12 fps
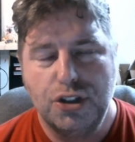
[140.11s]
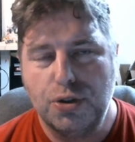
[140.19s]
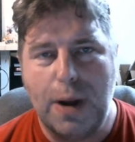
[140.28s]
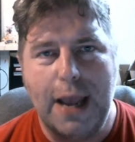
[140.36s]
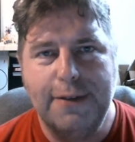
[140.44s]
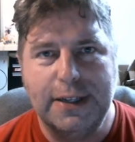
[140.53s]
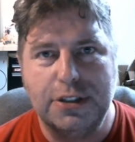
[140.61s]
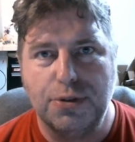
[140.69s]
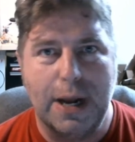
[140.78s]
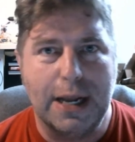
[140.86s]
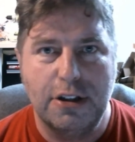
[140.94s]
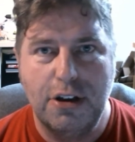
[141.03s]
driving
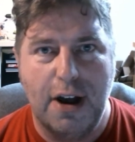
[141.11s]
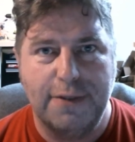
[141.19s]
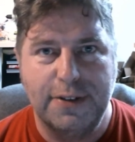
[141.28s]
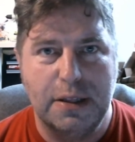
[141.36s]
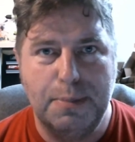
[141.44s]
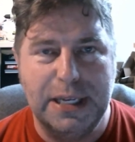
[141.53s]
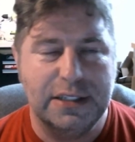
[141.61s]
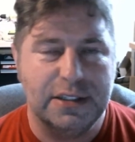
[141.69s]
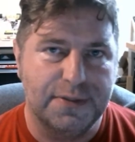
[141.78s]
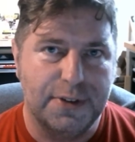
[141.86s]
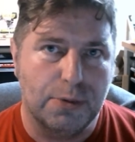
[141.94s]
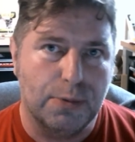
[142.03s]
directly off of the
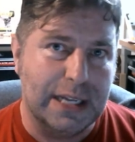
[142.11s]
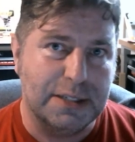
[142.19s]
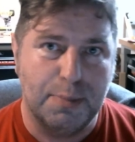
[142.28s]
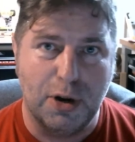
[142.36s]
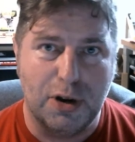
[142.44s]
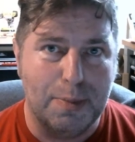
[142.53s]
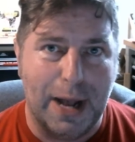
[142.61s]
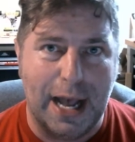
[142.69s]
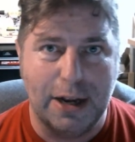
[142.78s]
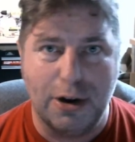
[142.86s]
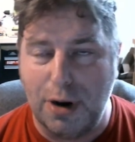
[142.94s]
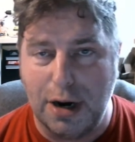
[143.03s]
pins of your Raspberry
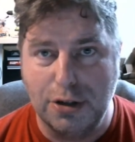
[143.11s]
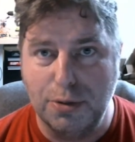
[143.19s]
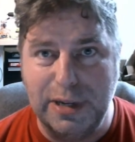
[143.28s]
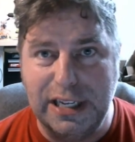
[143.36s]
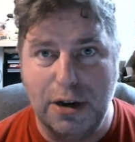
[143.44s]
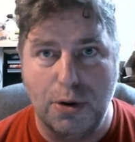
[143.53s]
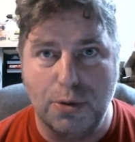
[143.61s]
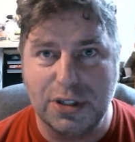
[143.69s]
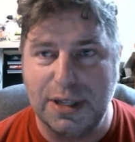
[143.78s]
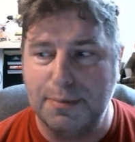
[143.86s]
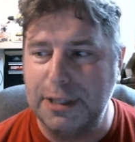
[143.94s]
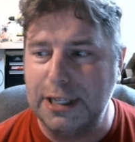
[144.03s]
Pi or Arduino or
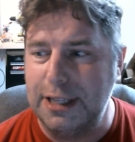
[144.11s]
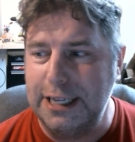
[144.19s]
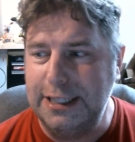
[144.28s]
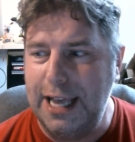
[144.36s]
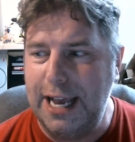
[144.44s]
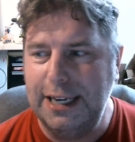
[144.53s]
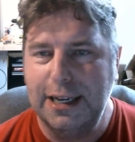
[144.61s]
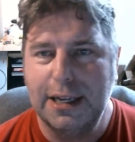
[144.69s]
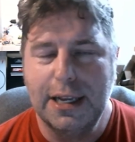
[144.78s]
something like that.